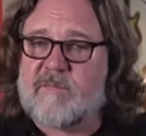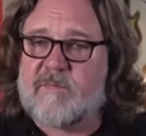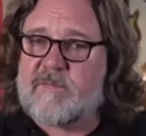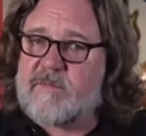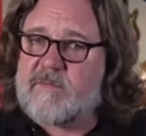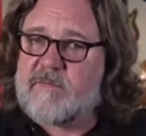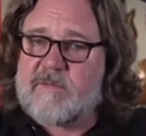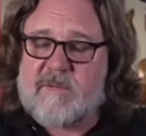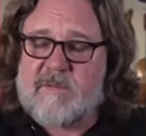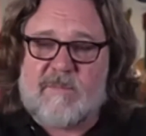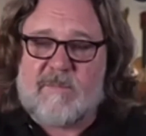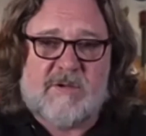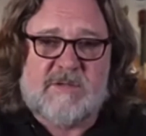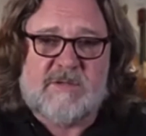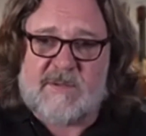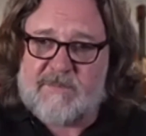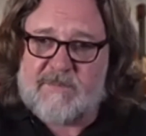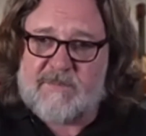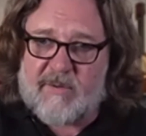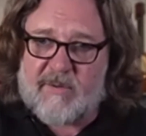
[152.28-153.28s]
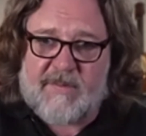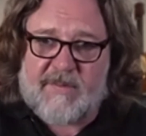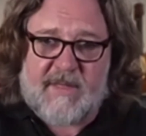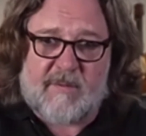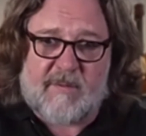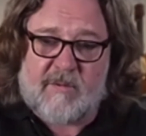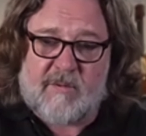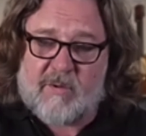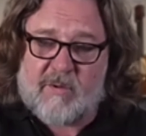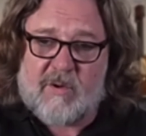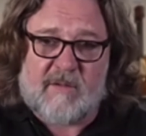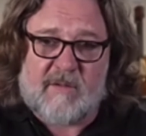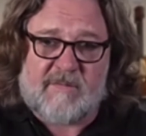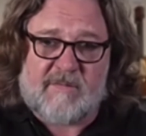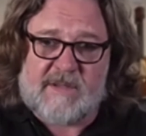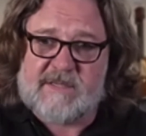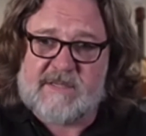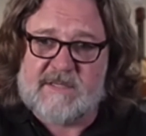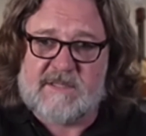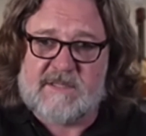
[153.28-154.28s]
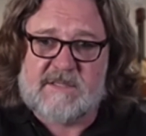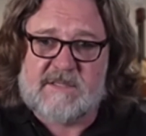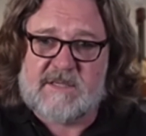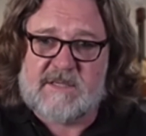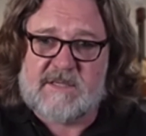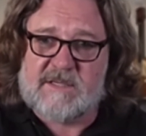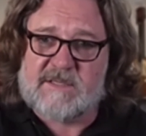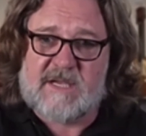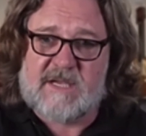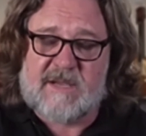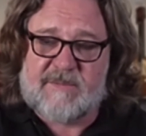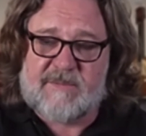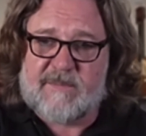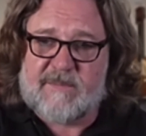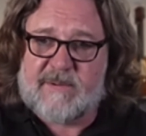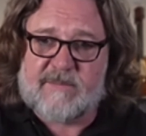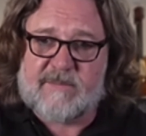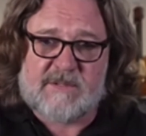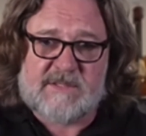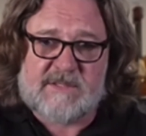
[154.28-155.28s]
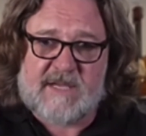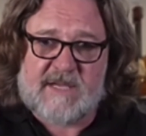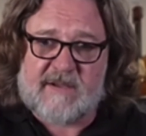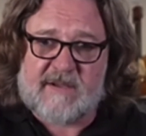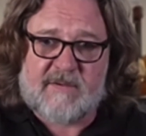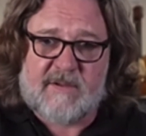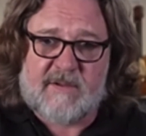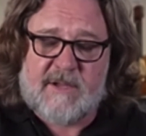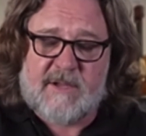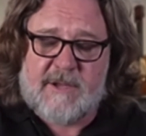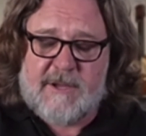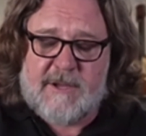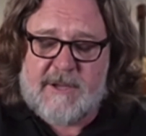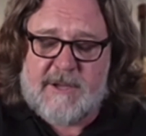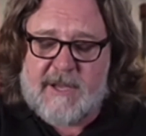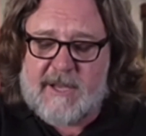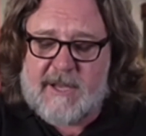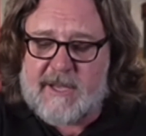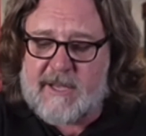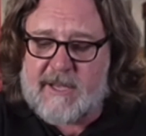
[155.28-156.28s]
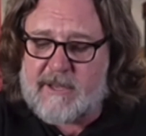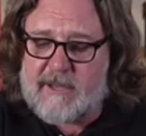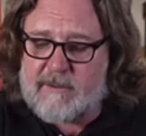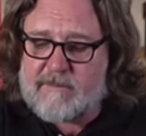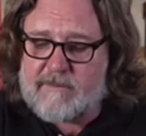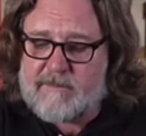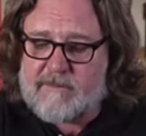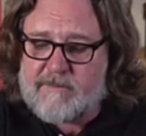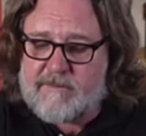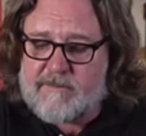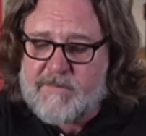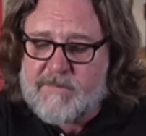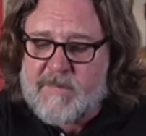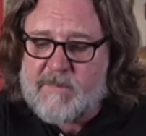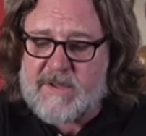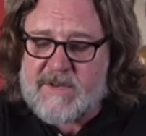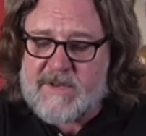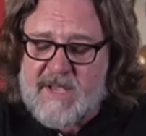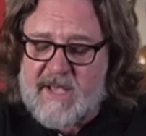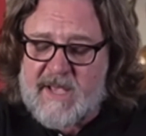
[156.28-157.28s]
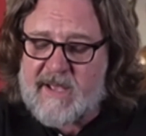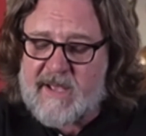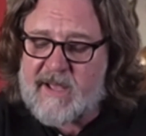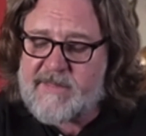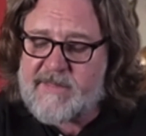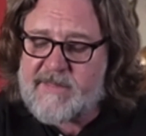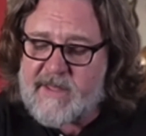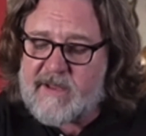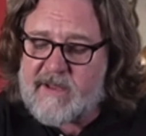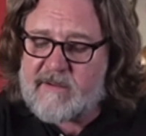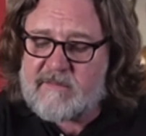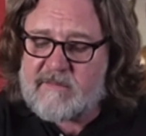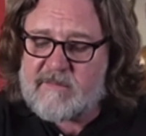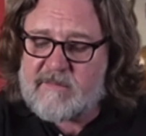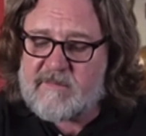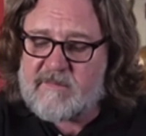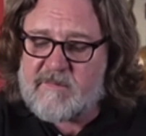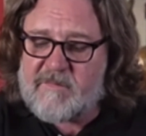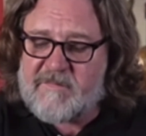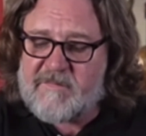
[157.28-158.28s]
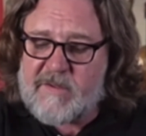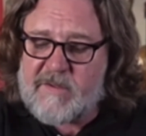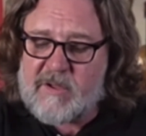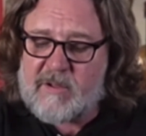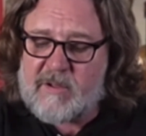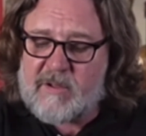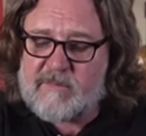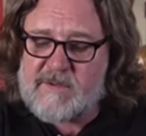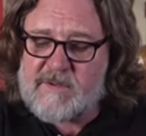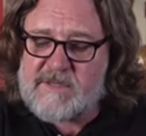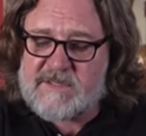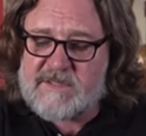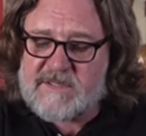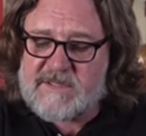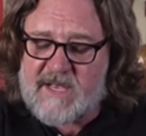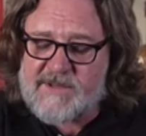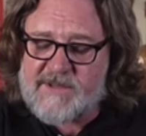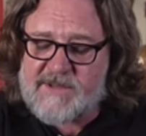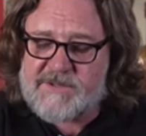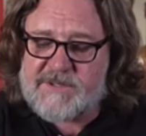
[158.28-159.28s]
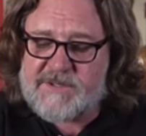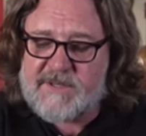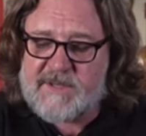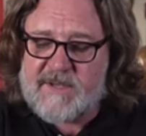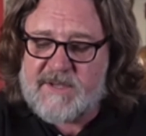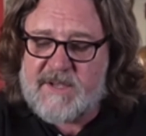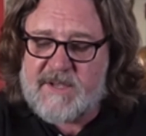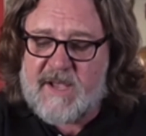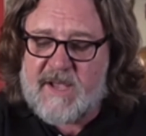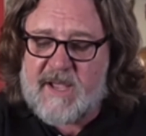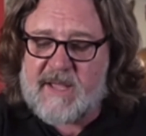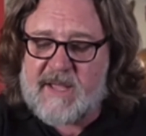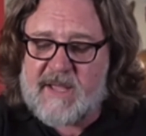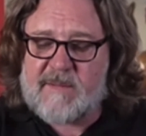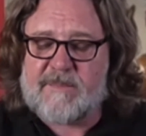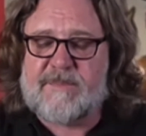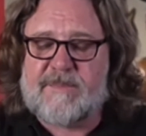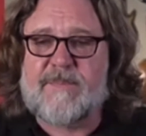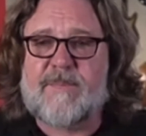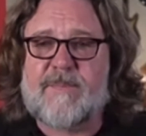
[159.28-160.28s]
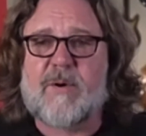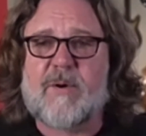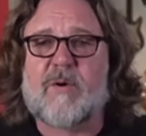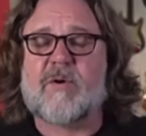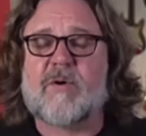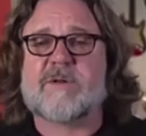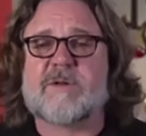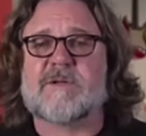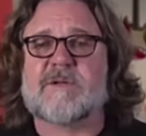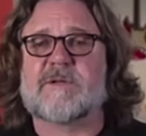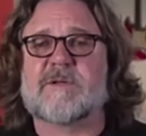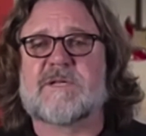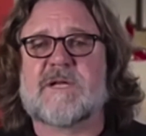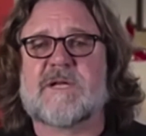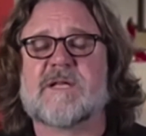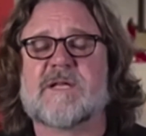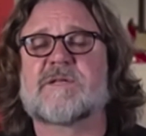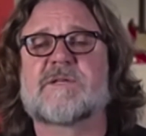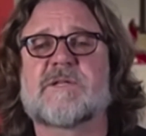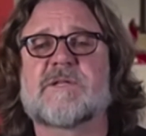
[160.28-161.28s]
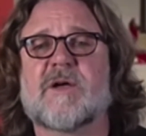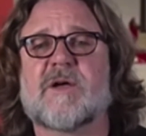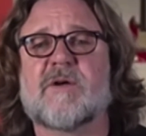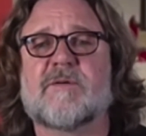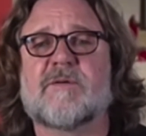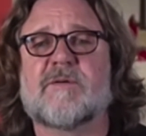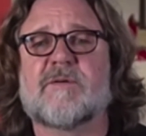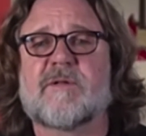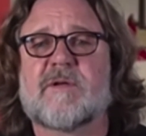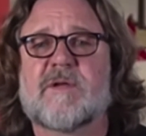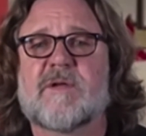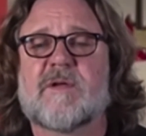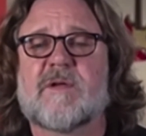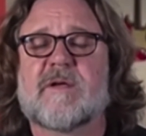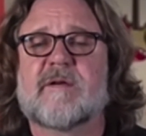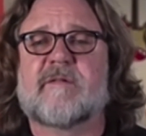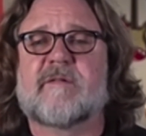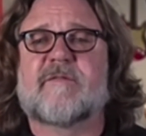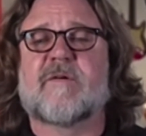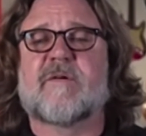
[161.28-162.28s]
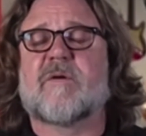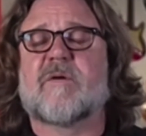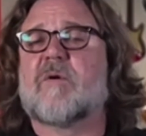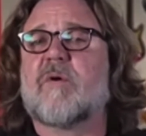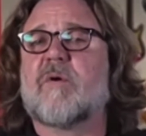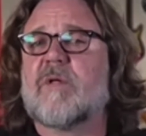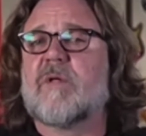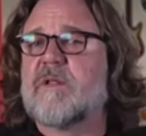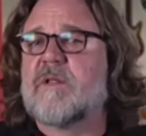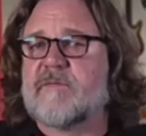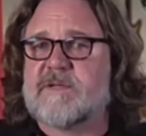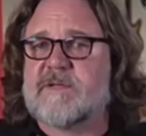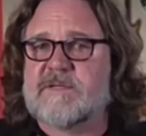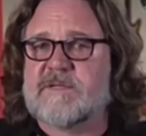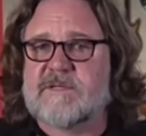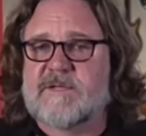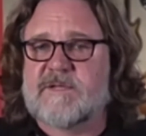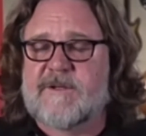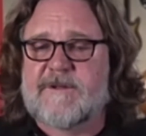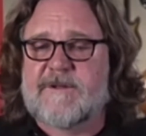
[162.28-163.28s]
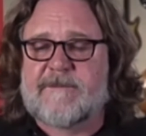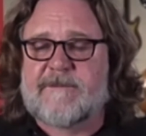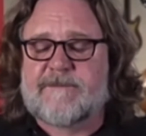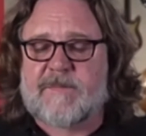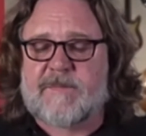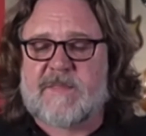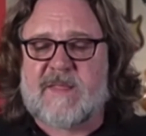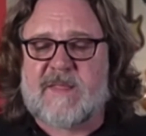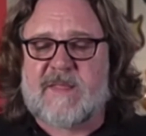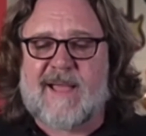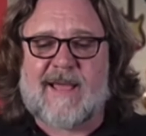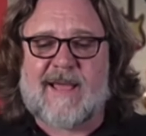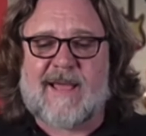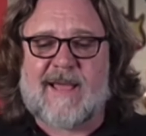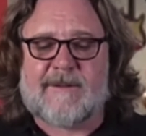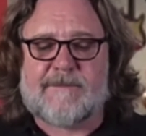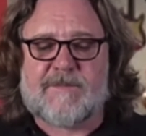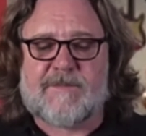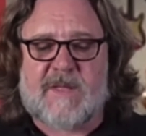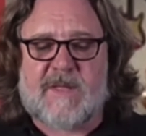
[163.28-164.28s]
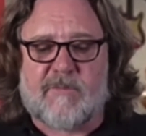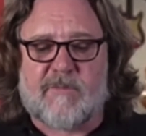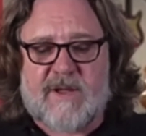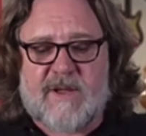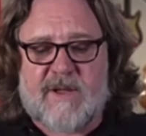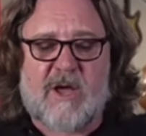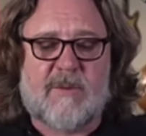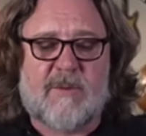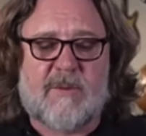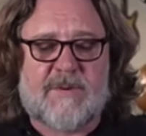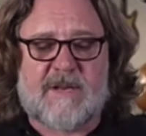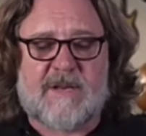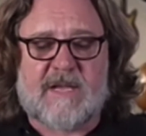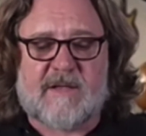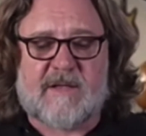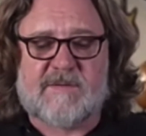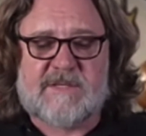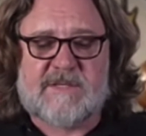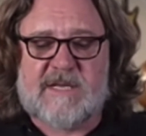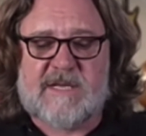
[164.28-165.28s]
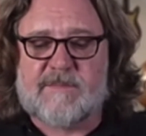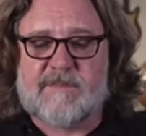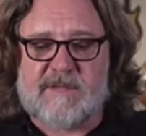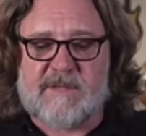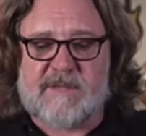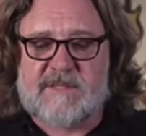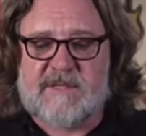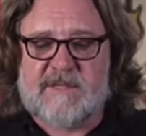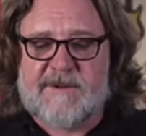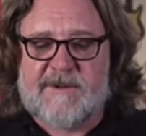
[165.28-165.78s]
the most important thing with all of this is, is keeping people safe. Um, but yeah, I think film is such an important touchstone for all of us that the reopening of cinemas